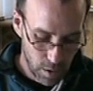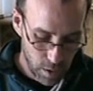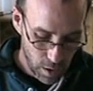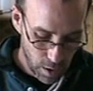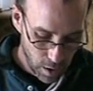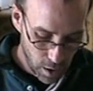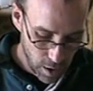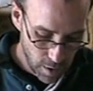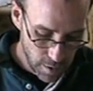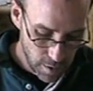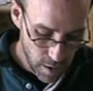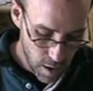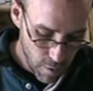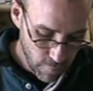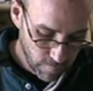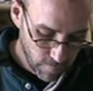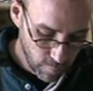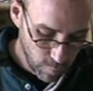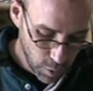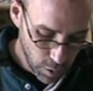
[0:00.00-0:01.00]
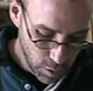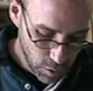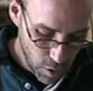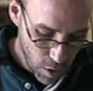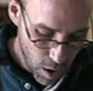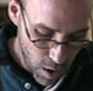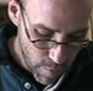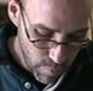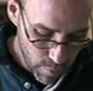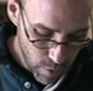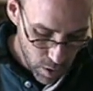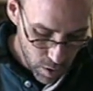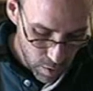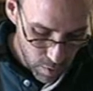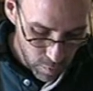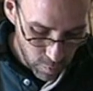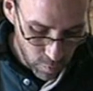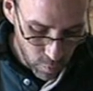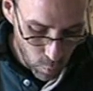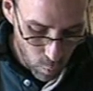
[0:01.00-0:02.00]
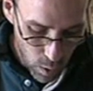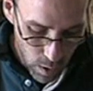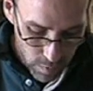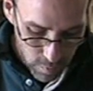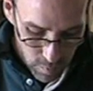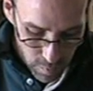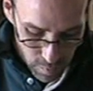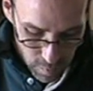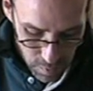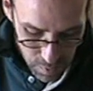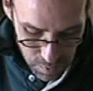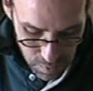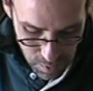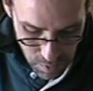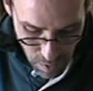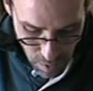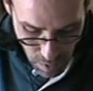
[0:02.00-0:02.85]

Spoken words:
and then I cut down from the top the width of the